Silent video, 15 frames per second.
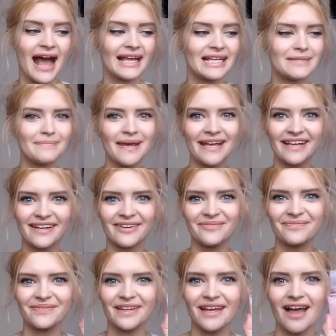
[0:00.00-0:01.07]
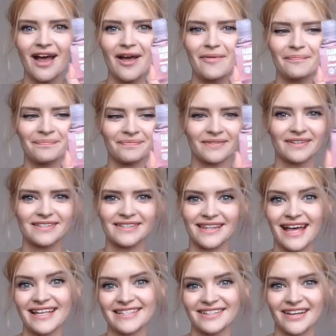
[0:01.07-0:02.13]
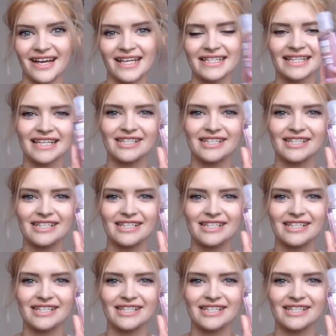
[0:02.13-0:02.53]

And it's pink, so that's nice,